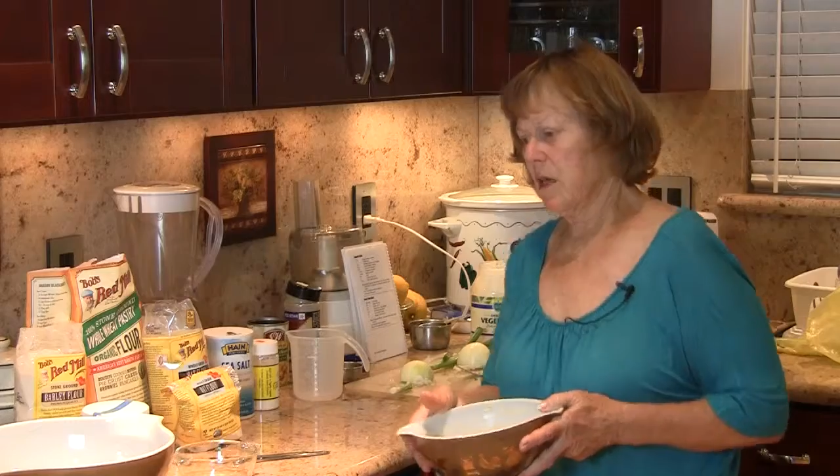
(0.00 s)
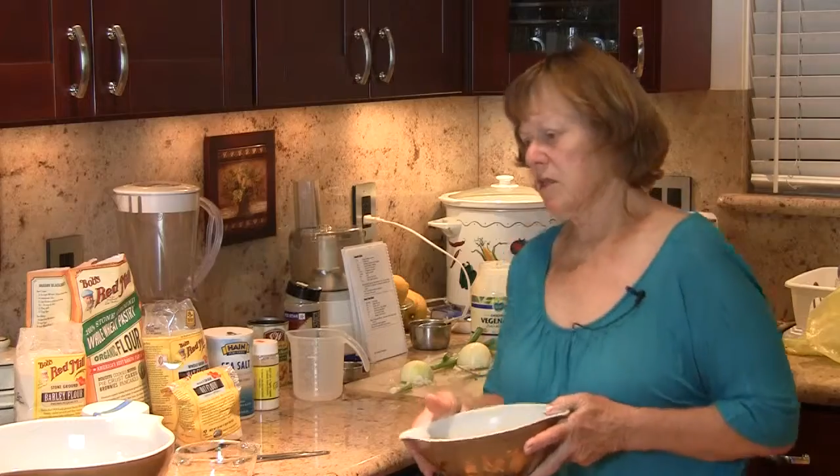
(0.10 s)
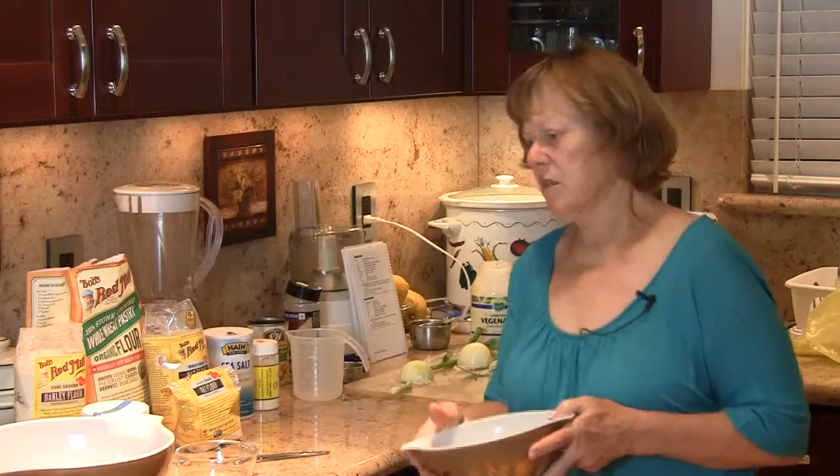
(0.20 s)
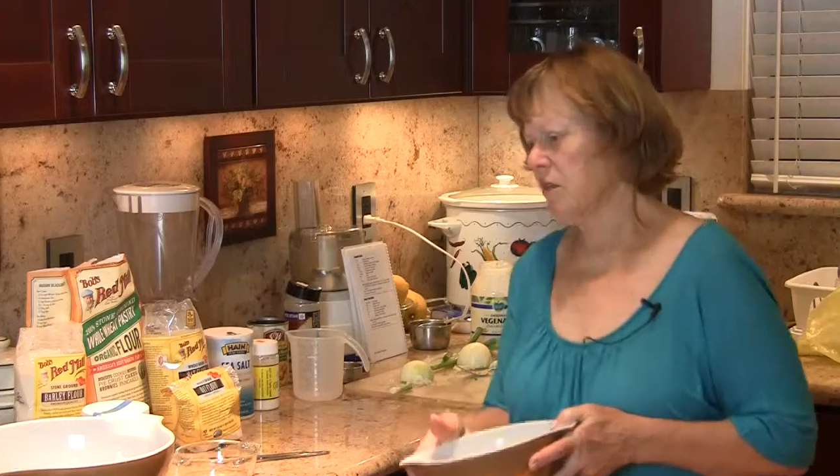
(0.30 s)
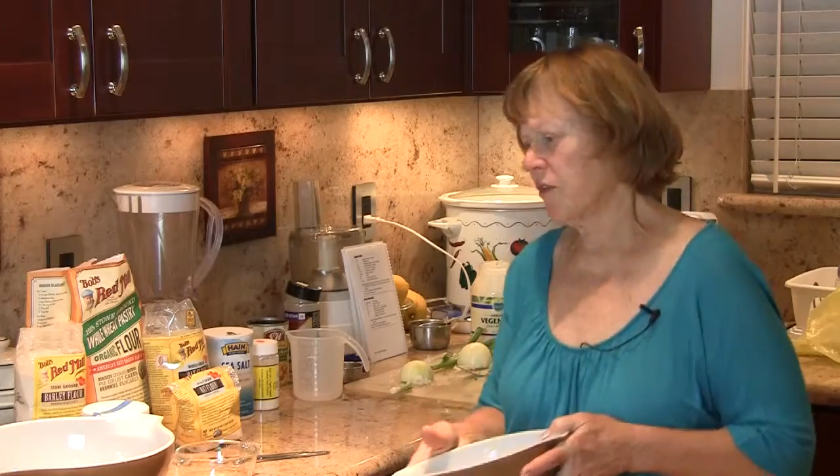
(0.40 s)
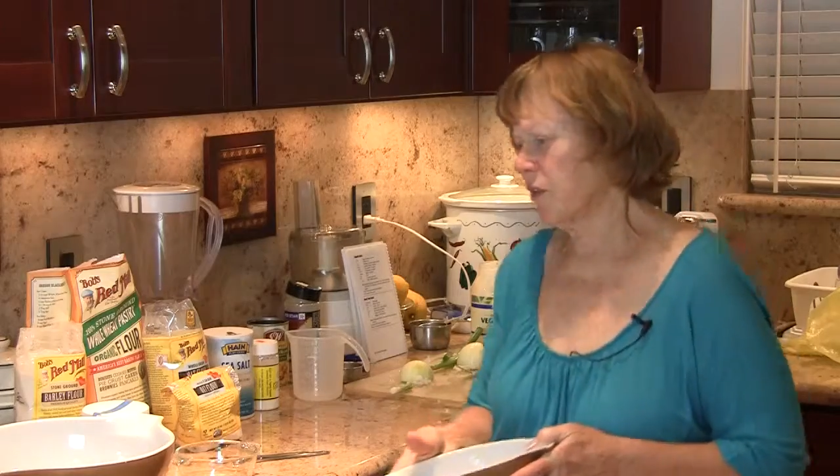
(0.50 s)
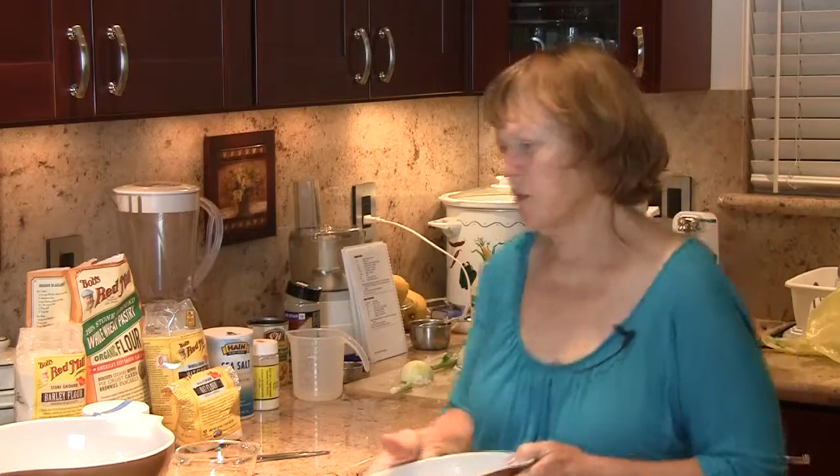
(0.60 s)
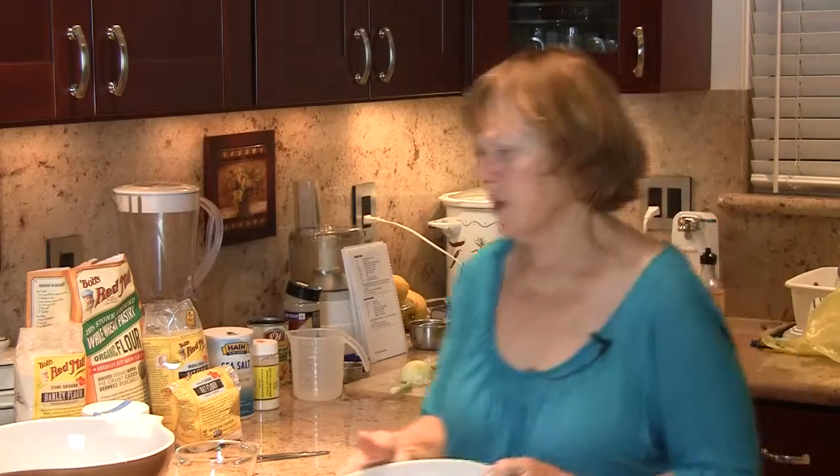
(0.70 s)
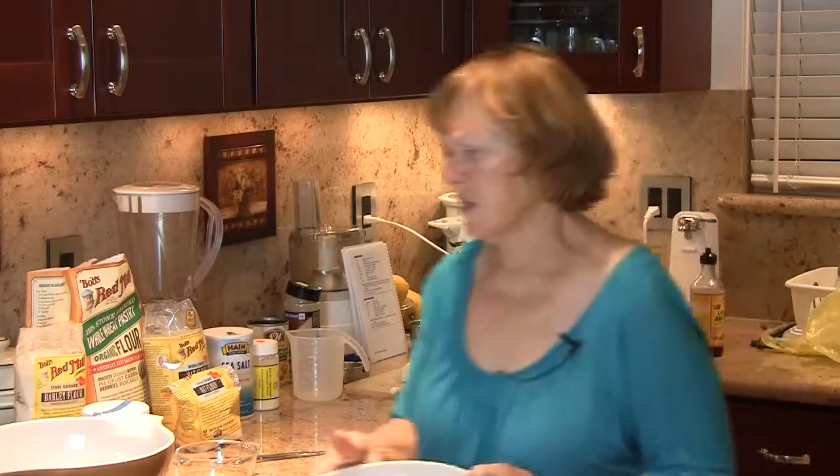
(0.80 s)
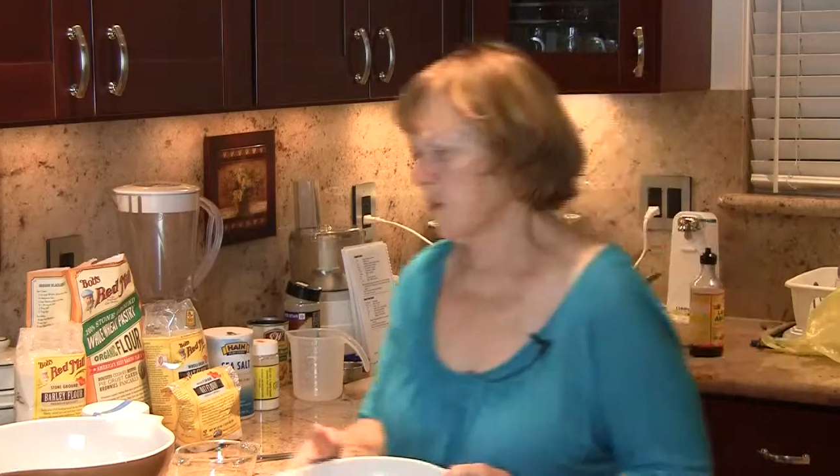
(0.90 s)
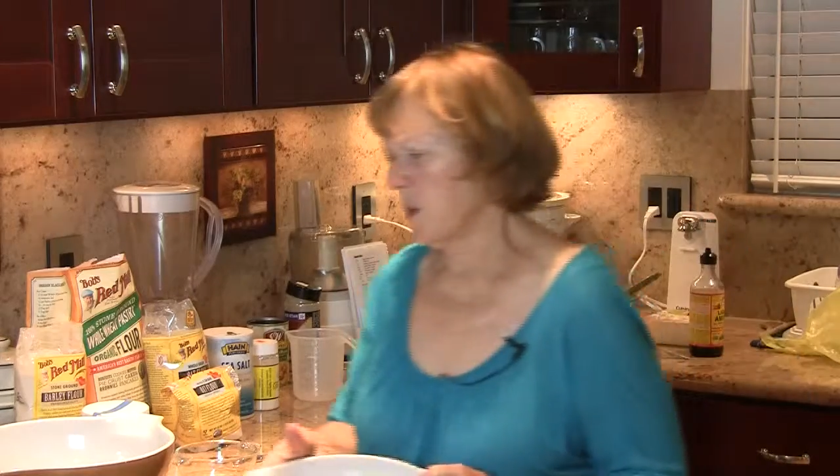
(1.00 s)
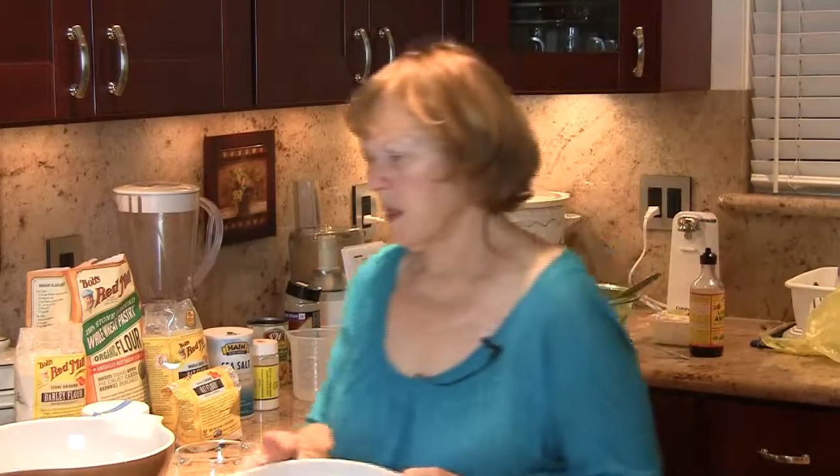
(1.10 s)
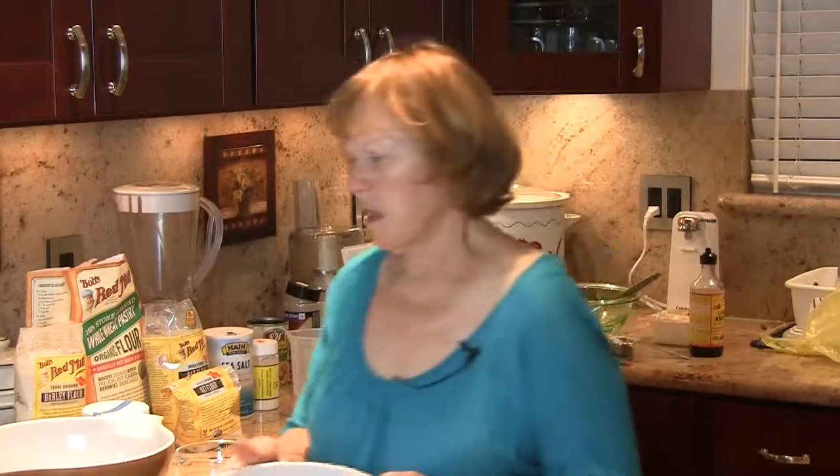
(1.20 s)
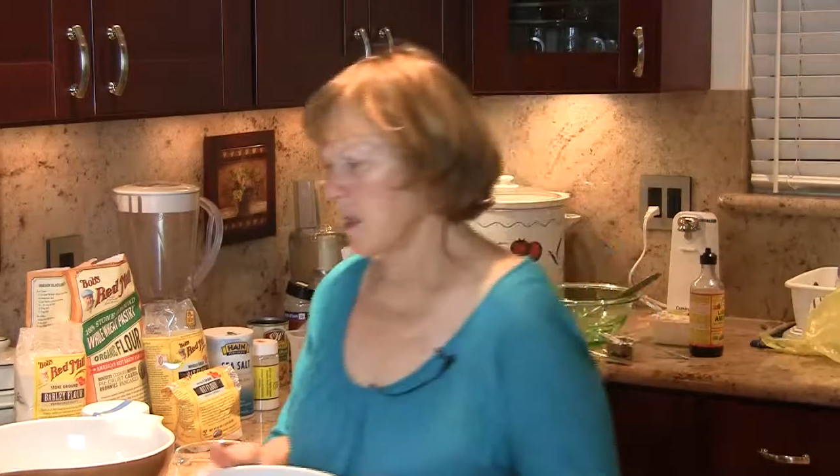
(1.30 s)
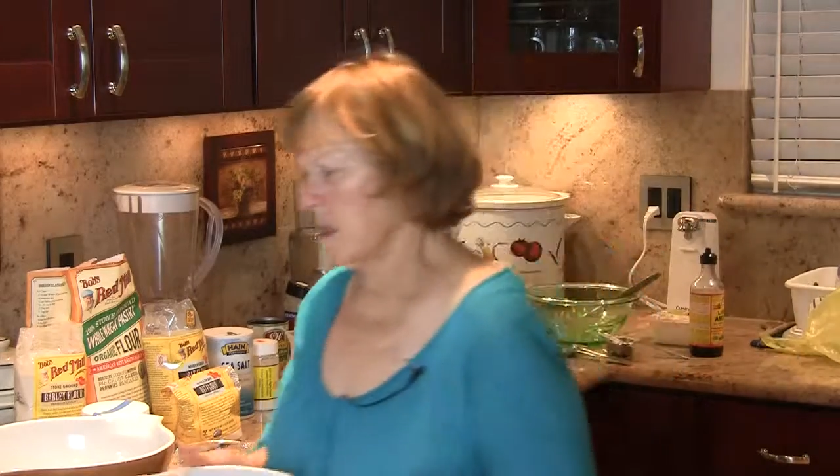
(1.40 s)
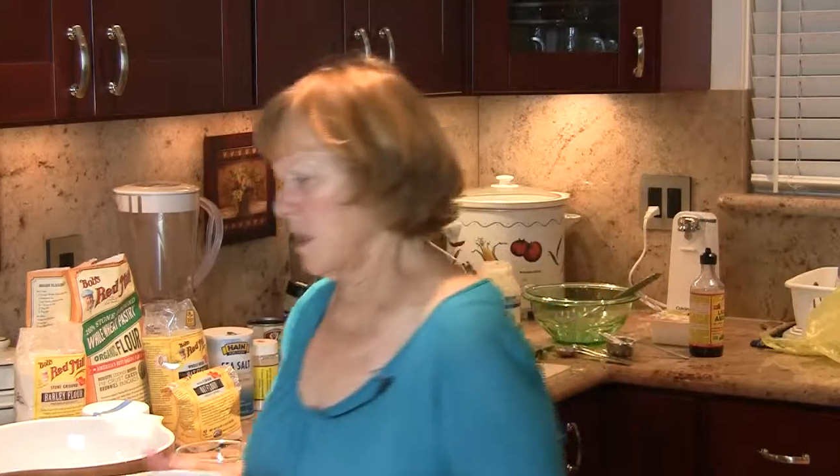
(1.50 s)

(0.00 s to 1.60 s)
that's the first recipe.